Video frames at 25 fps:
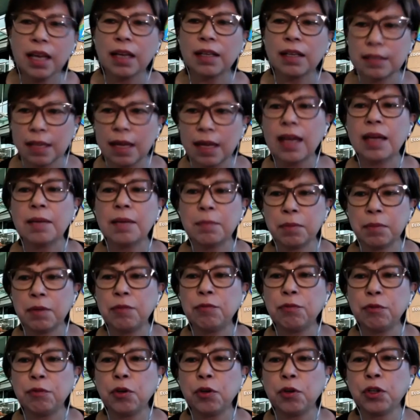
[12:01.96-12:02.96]
time
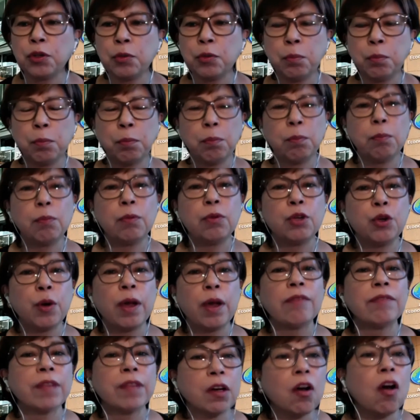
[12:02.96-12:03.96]
before you
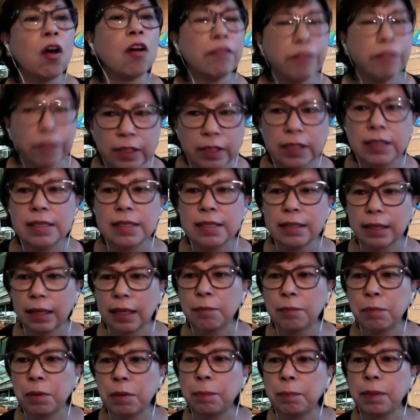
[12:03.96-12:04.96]
have the confidence
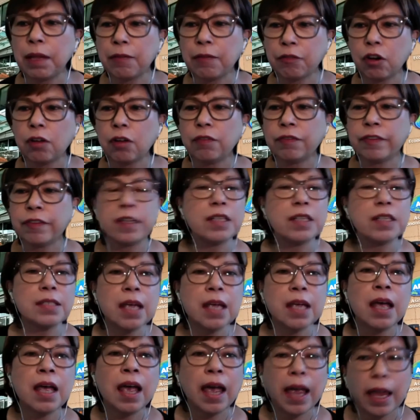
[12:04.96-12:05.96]
again. People have confidence
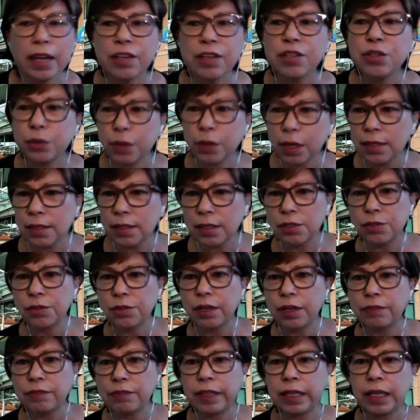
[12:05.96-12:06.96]
and trust in
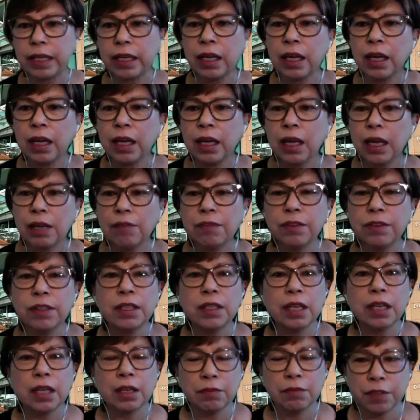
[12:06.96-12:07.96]
traveling, even
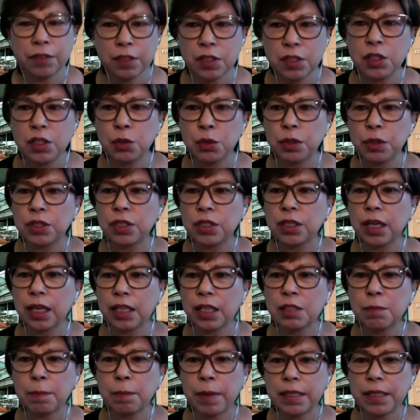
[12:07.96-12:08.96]
if the situation
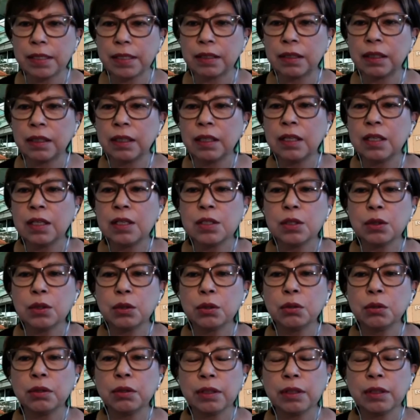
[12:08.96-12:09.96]
gets better.
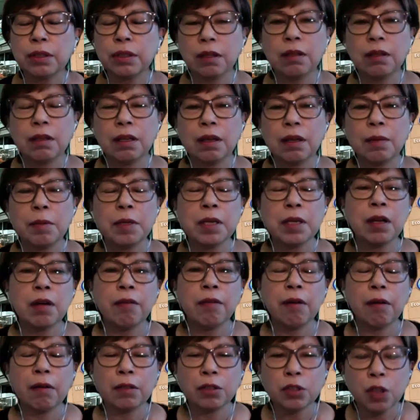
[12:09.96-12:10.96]
So,
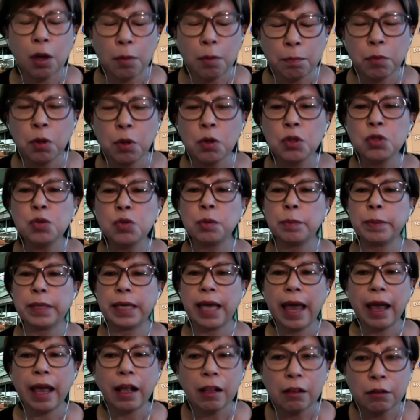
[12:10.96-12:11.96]
topmost will be
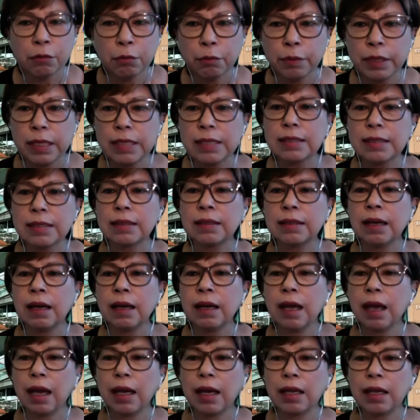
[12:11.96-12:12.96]
health risk,
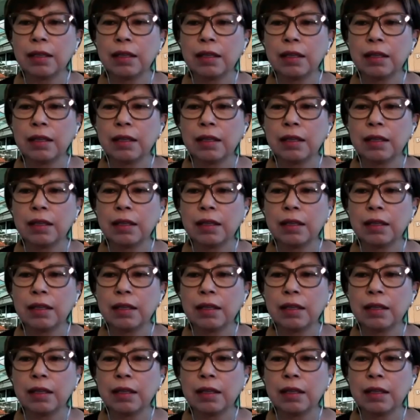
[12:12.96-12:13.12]
and